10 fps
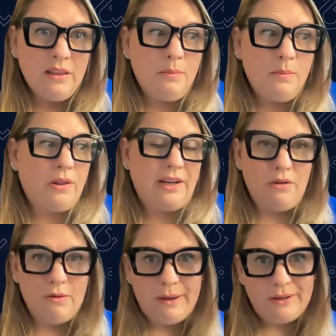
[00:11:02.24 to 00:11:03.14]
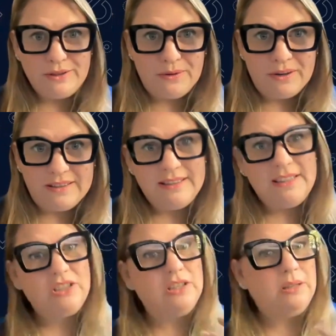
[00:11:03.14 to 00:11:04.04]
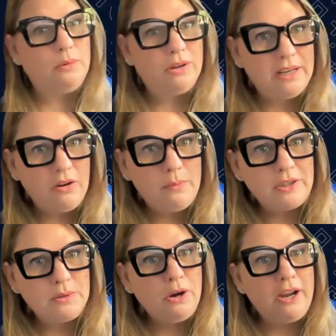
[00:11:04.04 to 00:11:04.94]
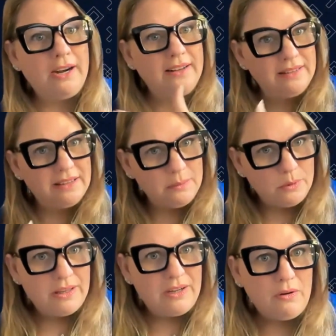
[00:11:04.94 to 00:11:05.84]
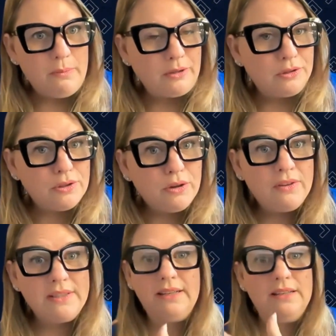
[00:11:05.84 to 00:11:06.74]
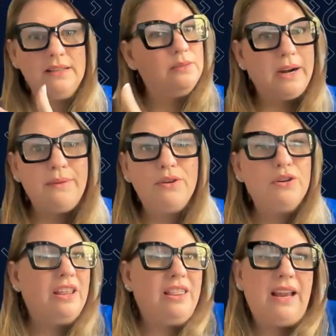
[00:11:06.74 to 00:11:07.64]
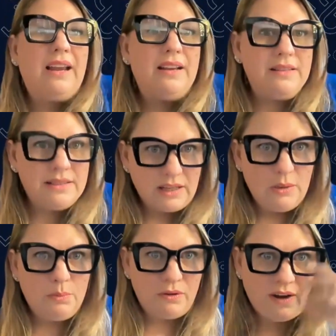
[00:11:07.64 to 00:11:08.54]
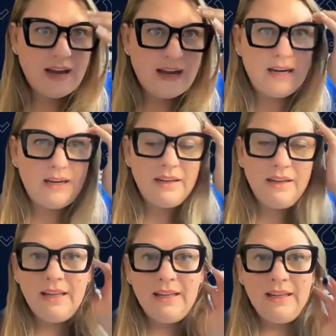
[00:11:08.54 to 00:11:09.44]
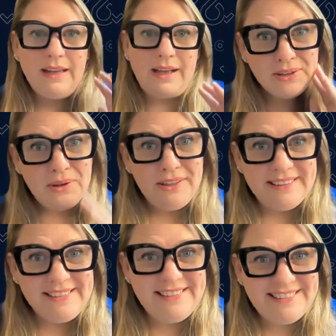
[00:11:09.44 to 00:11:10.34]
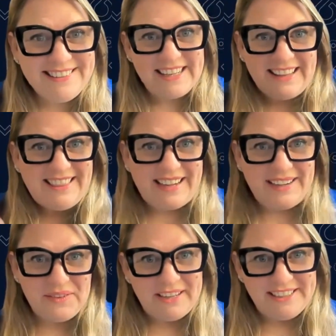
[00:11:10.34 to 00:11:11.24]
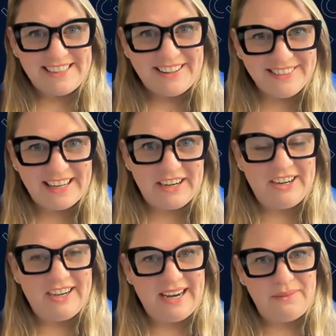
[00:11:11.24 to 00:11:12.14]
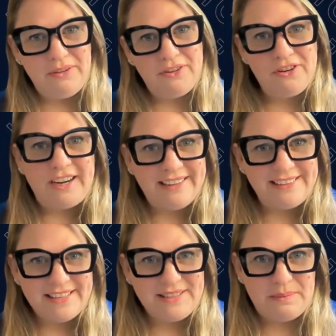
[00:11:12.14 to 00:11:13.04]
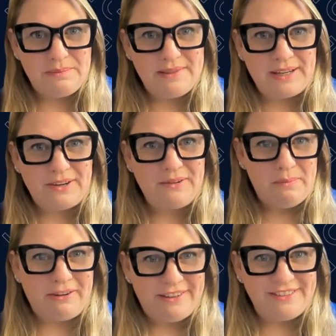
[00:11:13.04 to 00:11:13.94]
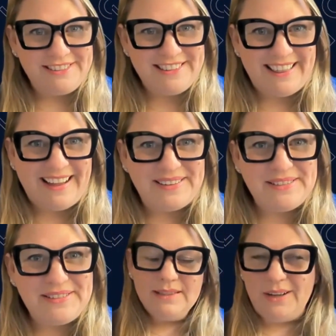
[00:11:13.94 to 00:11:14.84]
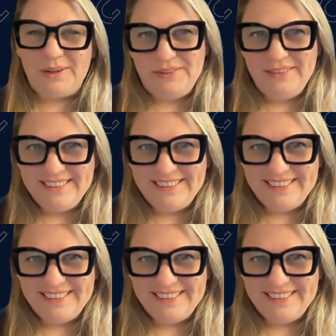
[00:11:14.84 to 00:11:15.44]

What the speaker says: the more they know about your organization, the more they know about your product, the more they know about your services, whatever the thing is that you provide. The goal is to get that information out there, and we've created systems that create barriers to that. So,